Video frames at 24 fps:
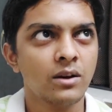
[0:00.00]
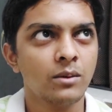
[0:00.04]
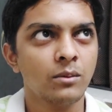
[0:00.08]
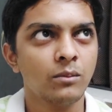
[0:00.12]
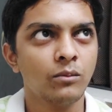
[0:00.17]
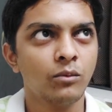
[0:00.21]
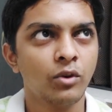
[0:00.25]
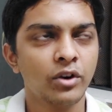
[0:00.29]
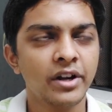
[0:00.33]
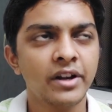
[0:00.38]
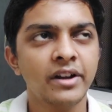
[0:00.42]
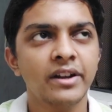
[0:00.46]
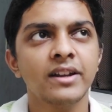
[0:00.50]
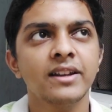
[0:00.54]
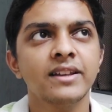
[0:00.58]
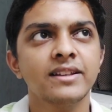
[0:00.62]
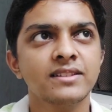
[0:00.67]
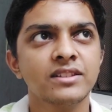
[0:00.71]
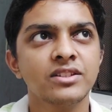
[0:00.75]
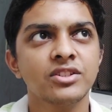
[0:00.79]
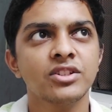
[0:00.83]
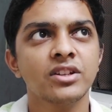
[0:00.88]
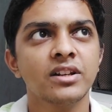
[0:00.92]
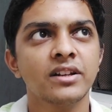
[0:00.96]
What it really
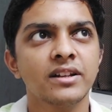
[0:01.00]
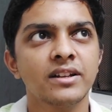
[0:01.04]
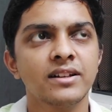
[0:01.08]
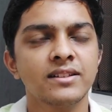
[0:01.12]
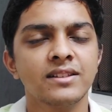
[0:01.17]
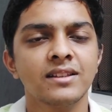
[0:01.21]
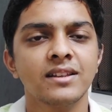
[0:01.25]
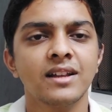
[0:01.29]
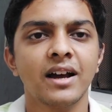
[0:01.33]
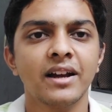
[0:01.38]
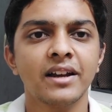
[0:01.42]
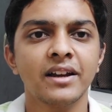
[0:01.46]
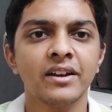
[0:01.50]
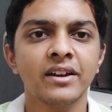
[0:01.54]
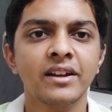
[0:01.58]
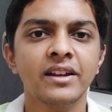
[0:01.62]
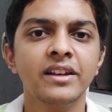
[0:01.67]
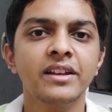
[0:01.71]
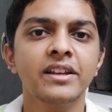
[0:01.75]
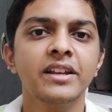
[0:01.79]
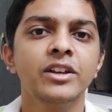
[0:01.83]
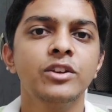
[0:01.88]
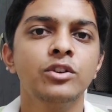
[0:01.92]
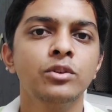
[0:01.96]
essentially does is I
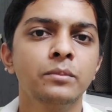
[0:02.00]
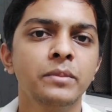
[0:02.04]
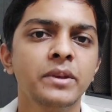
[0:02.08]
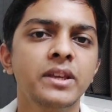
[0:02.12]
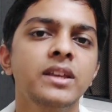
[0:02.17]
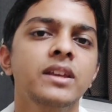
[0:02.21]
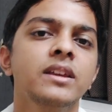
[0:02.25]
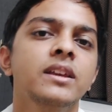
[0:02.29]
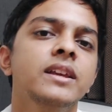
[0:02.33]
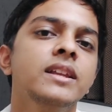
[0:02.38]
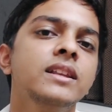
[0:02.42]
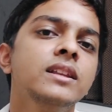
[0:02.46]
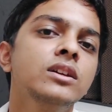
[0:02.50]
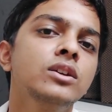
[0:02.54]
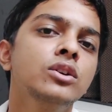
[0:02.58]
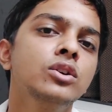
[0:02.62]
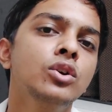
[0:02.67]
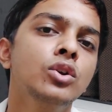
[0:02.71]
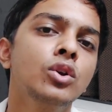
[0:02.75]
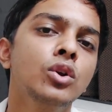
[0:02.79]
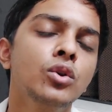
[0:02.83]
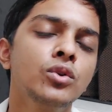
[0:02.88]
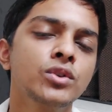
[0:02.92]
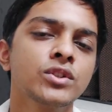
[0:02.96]
really need to be in
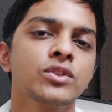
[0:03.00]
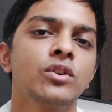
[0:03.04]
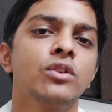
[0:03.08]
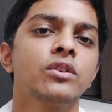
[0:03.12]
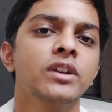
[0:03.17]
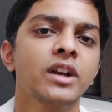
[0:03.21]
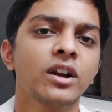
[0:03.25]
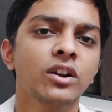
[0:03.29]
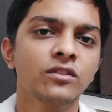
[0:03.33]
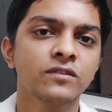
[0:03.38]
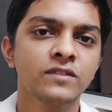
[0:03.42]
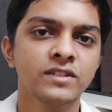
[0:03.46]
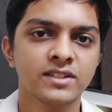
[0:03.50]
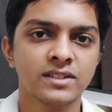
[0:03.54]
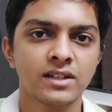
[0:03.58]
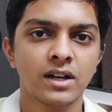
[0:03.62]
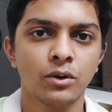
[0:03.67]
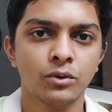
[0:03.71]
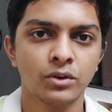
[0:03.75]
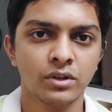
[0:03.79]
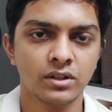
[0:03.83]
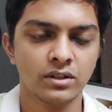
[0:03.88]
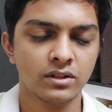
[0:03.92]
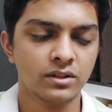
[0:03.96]
close contact of this
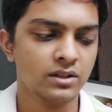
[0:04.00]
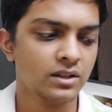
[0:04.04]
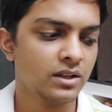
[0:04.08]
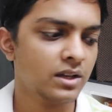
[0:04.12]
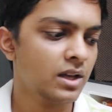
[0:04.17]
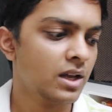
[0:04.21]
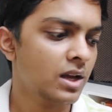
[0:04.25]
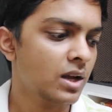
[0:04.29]
router.